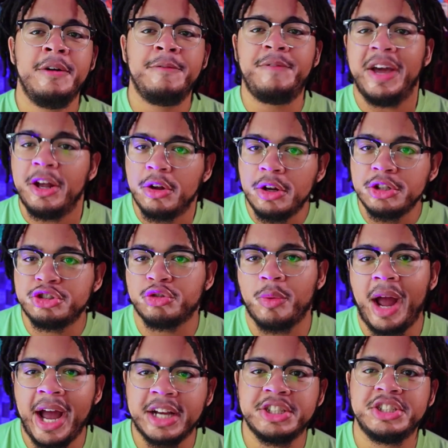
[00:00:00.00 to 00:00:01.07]
Fatal
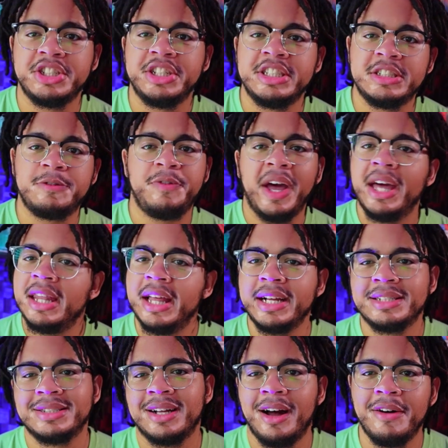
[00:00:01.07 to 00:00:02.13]
Attractions,
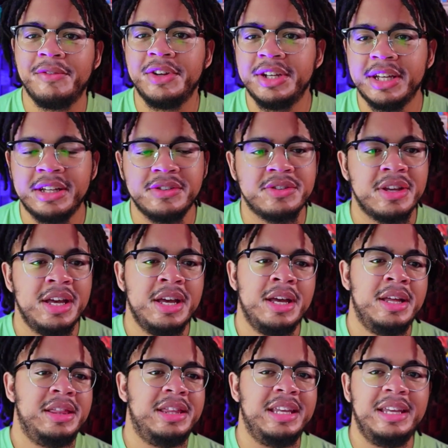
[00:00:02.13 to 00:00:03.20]
Phalanx Covenant,
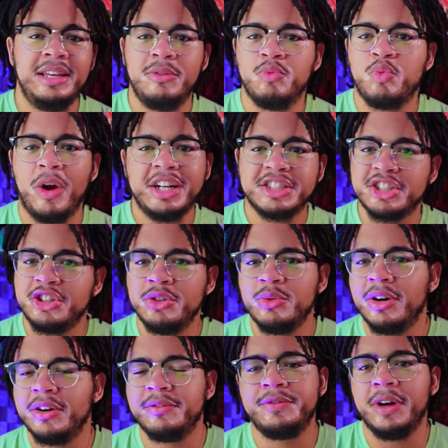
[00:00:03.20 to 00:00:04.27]
the
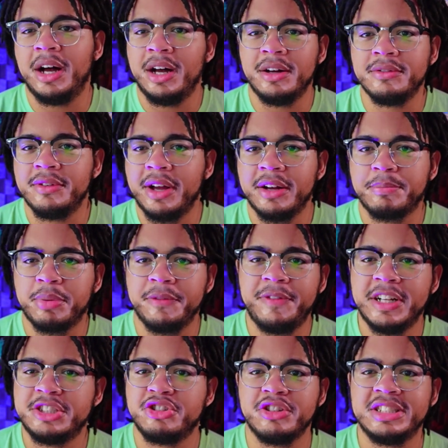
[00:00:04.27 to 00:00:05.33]
rescue of
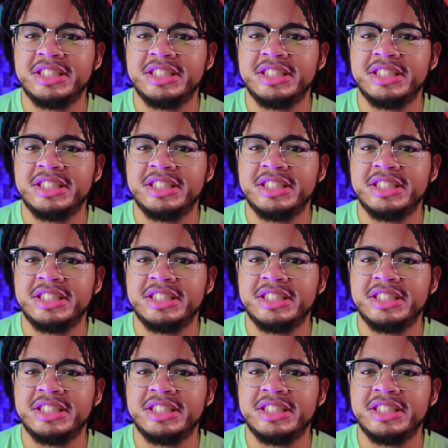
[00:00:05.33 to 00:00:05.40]
Professor